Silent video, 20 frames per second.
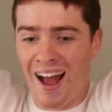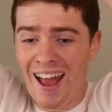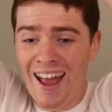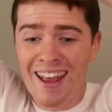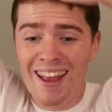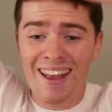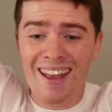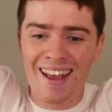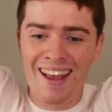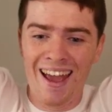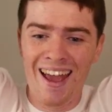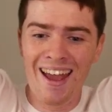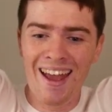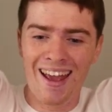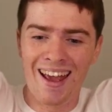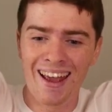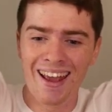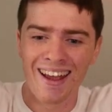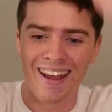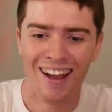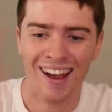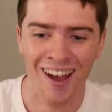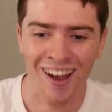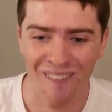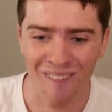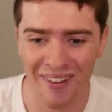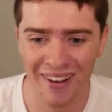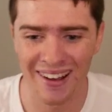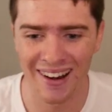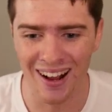Hey!
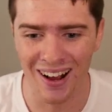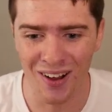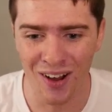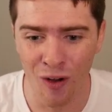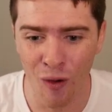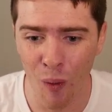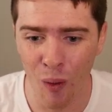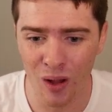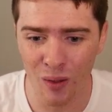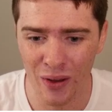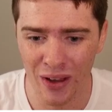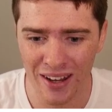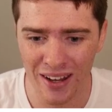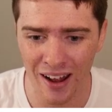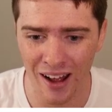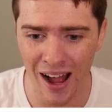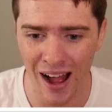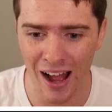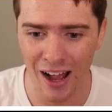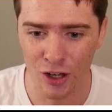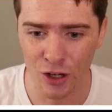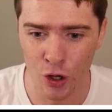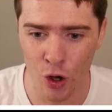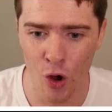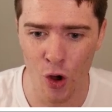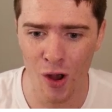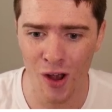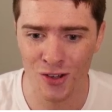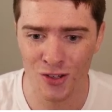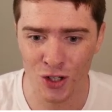We're gonna
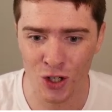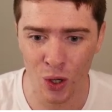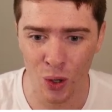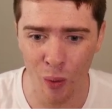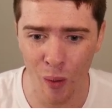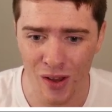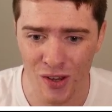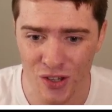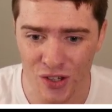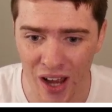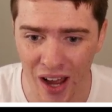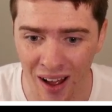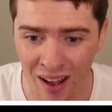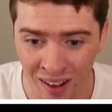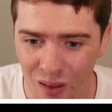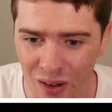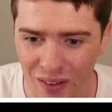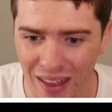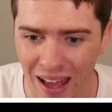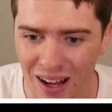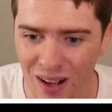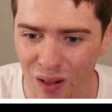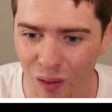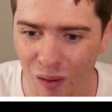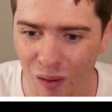curse Cloyster! Look at that